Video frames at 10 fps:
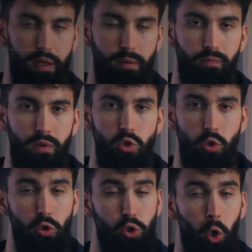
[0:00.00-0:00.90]
here,
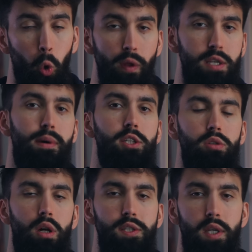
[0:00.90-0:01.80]
so you should only
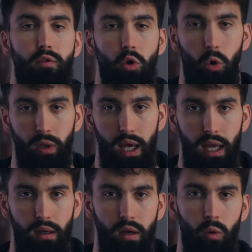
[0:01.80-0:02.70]
specialize if you're
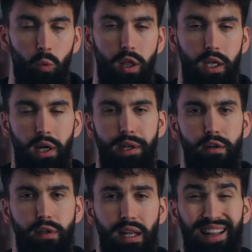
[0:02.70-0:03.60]
okay with the idea
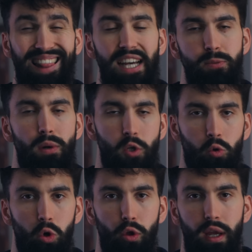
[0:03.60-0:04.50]
of getting less muscle
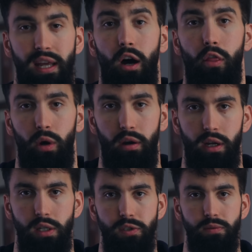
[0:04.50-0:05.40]
growth in other
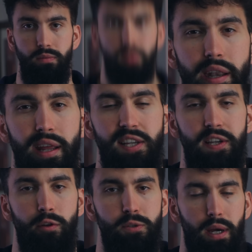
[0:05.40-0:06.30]
areas. And here's
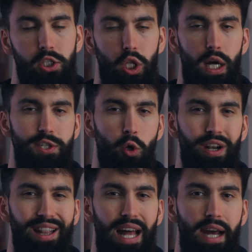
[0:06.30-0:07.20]
how to specialize on
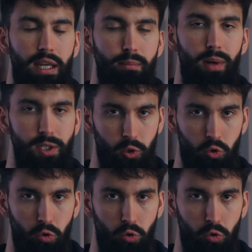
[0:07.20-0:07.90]
a lagging muscle